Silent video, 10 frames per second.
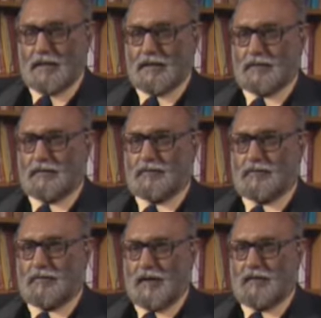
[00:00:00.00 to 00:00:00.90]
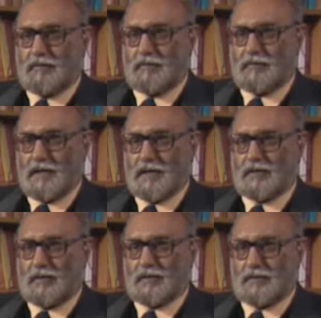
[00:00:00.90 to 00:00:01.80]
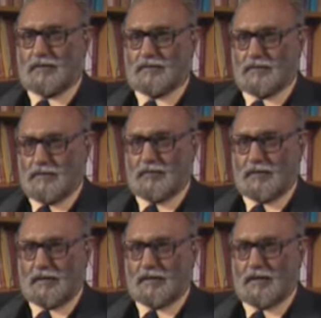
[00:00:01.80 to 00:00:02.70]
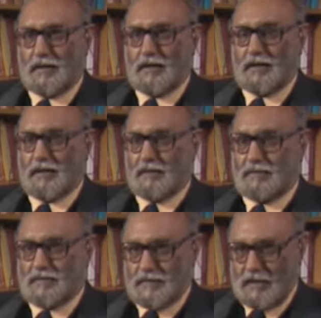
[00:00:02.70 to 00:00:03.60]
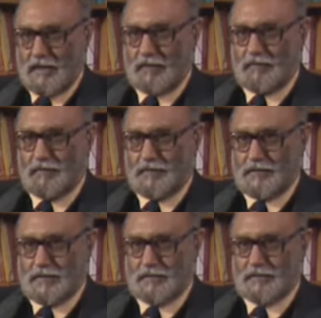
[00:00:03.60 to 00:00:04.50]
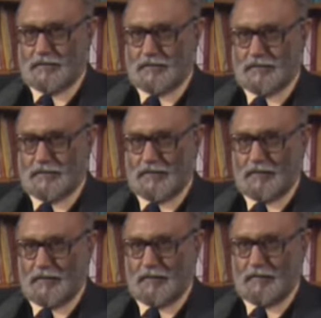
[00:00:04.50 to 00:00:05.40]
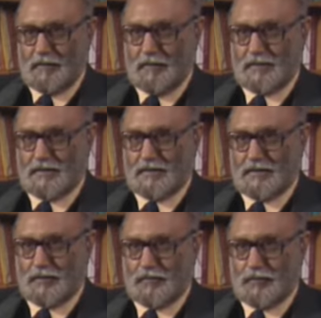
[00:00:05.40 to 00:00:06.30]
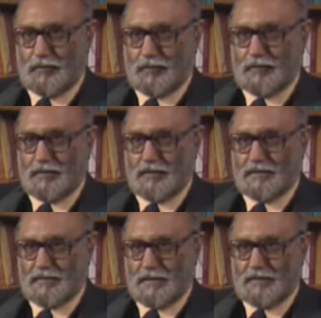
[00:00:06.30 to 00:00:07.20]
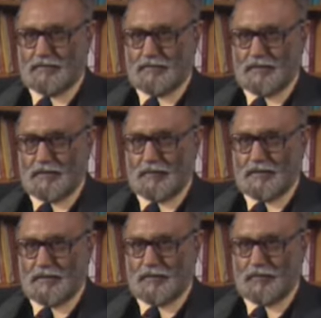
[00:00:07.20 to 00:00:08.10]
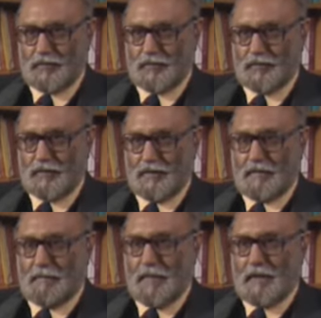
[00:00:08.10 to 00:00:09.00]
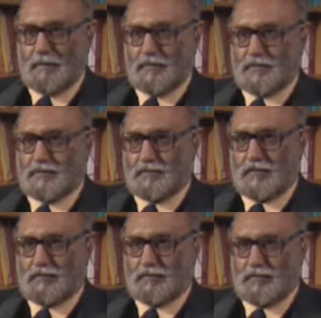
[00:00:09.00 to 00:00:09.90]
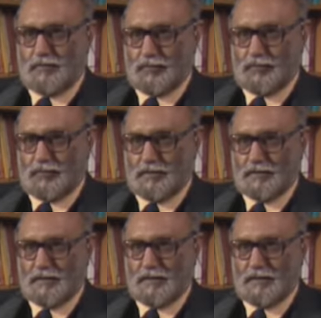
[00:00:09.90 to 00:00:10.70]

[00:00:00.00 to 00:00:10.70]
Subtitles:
And the 58 conference was different. That was still, physics was very much in the fore, science was very much in the fore. But first of all, it was fusion